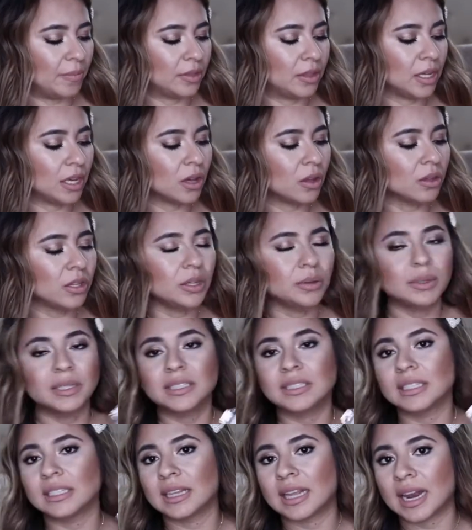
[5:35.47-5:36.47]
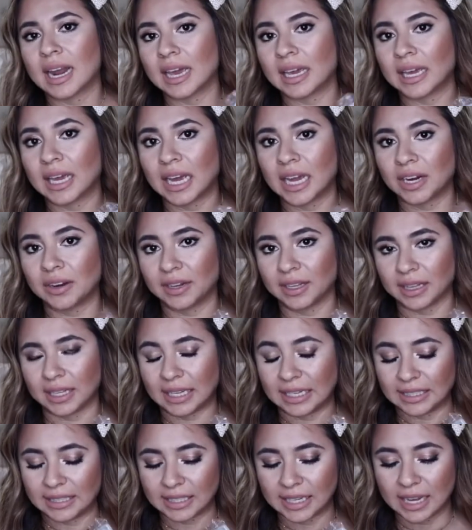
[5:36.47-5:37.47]
the only reason that I carry
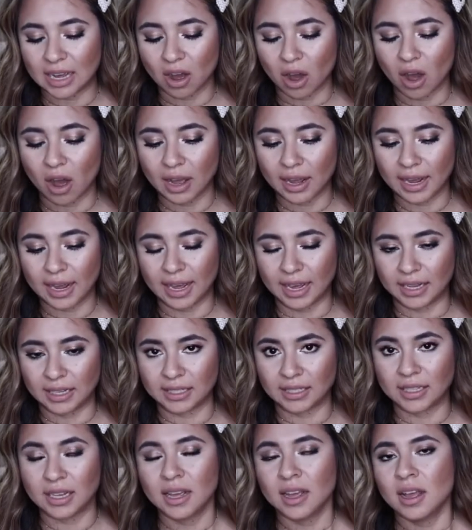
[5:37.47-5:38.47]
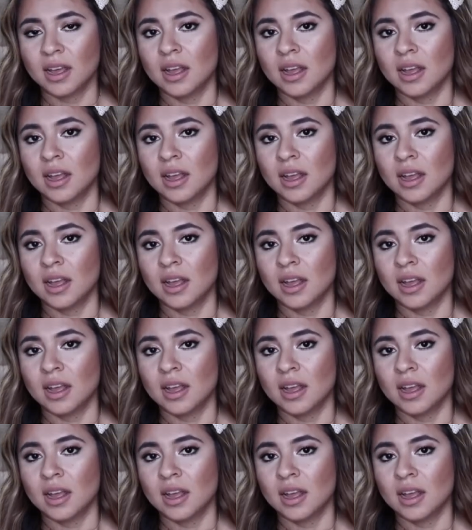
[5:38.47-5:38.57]
these is